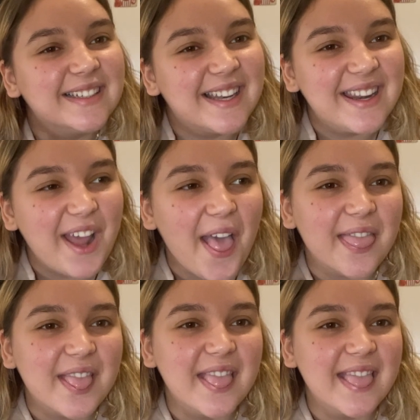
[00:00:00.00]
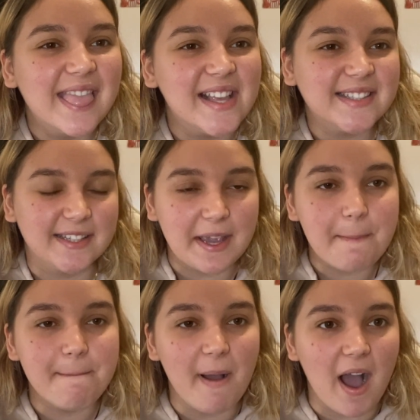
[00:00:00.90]
not the
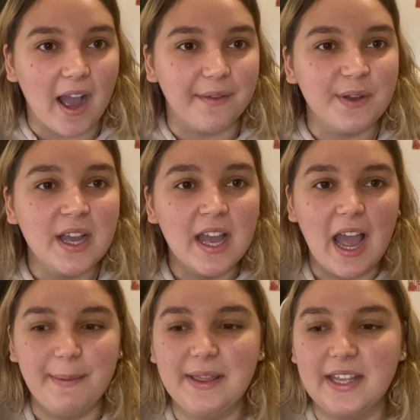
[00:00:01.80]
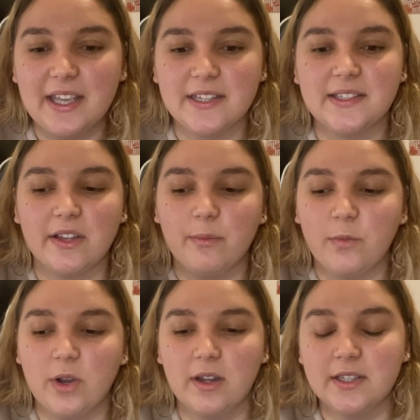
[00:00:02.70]
same vibe. I mean, they can
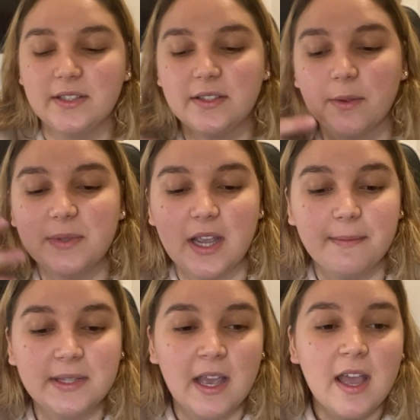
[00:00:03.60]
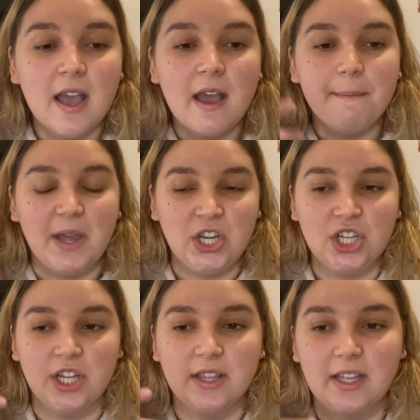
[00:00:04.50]
somewhat sometimes
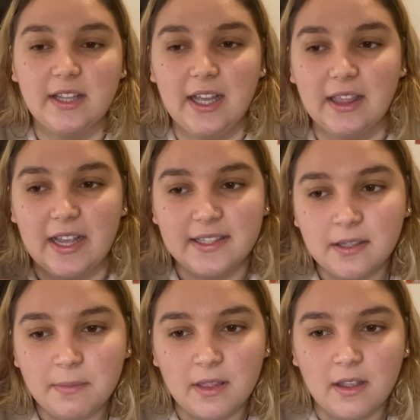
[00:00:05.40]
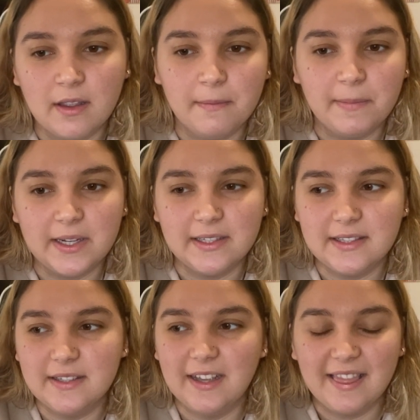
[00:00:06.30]
mention that they like something, but it,
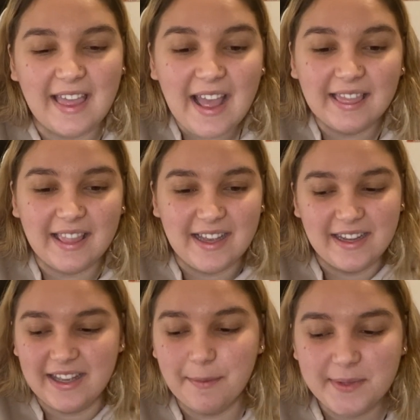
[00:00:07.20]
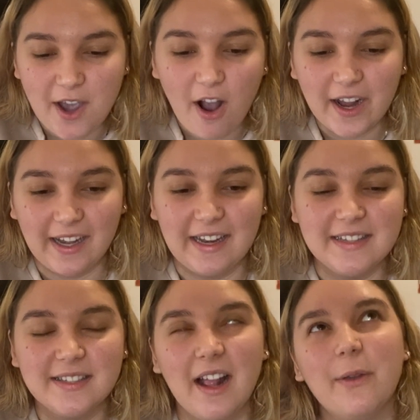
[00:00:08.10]
then they keep talking.
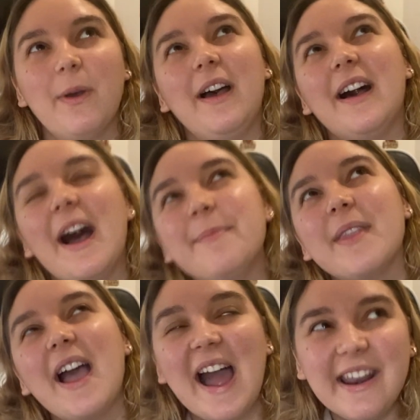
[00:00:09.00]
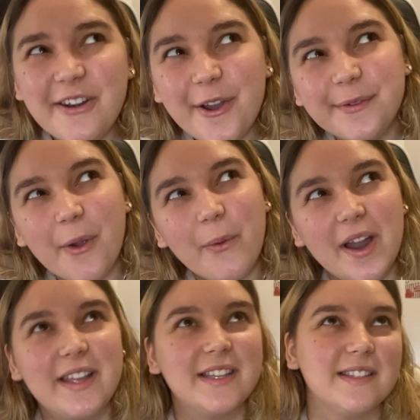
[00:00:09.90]
It's like, well, I don't know if I
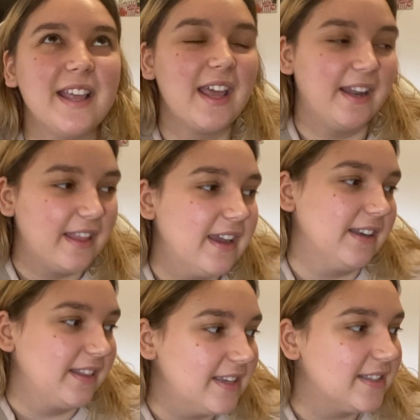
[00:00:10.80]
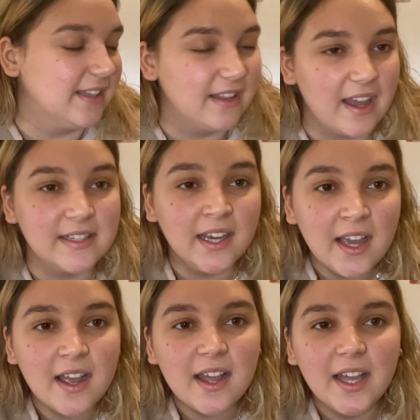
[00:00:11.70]
want it because then and then and this and that.
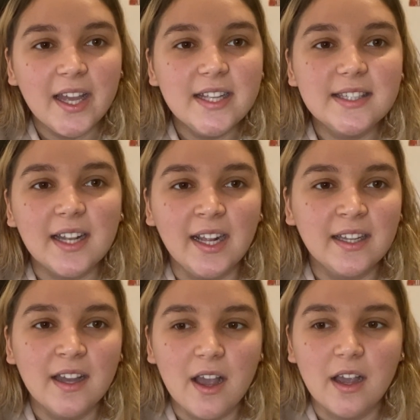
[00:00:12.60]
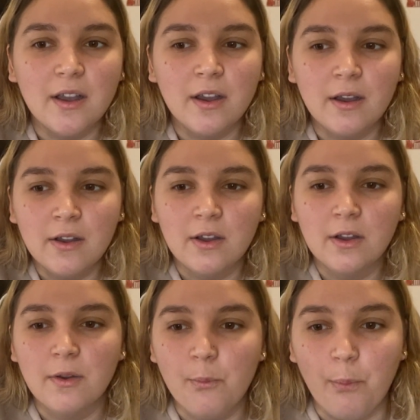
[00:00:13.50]
It's like,
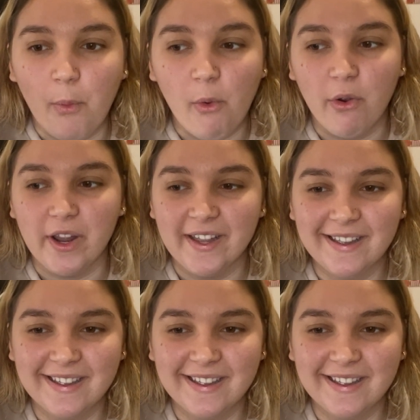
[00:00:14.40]
boy.